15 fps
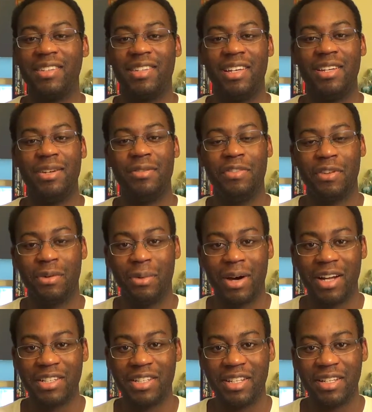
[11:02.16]
thank you for
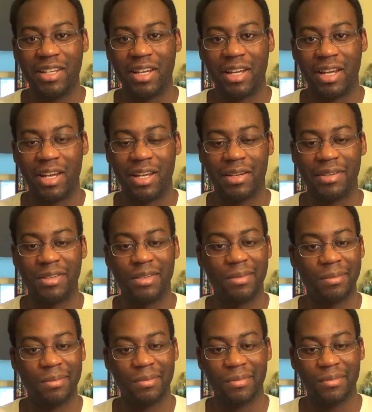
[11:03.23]
watching, and
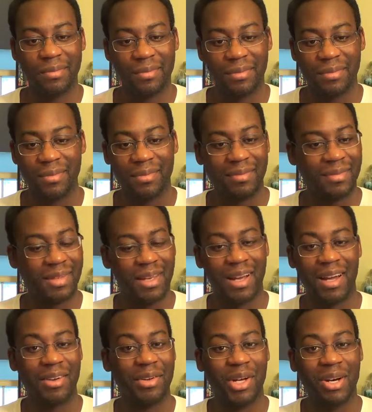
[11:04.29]

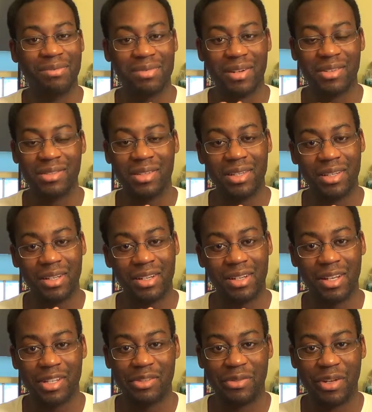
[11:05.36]
I don't know if I'm going to see you in
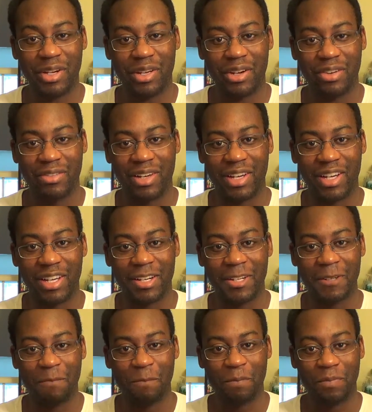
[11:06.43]
the next video, man.
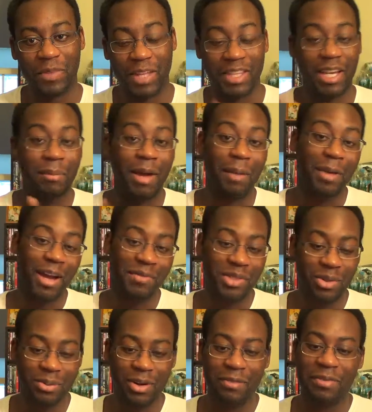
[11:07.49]
I think I'm going to have
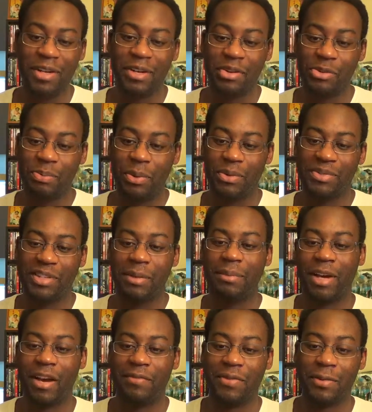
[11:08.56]
2 more videos post up
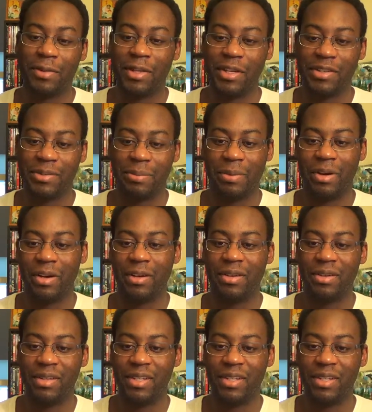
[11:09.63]
after this, but